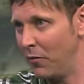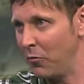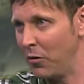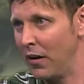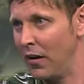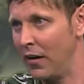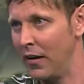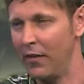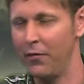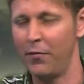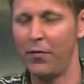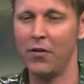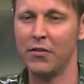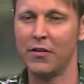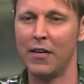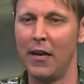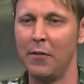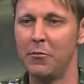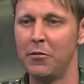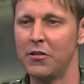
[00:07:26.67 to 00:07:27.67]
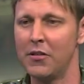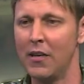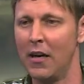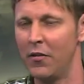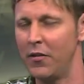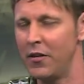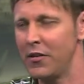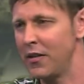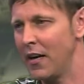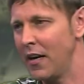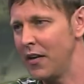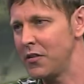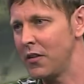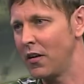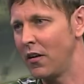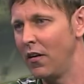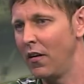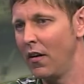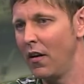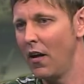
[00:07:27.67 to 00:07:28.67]
when I first came to Southeast
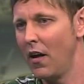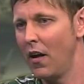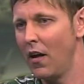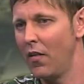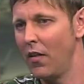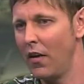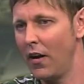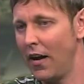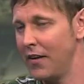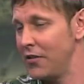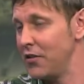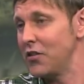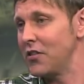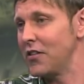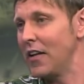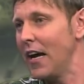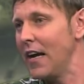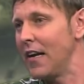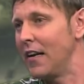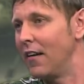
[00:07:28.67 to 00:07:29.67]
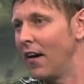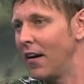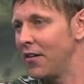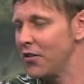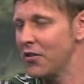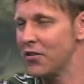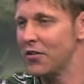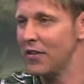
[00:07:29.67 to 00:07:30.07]
Asia that I just stayed. I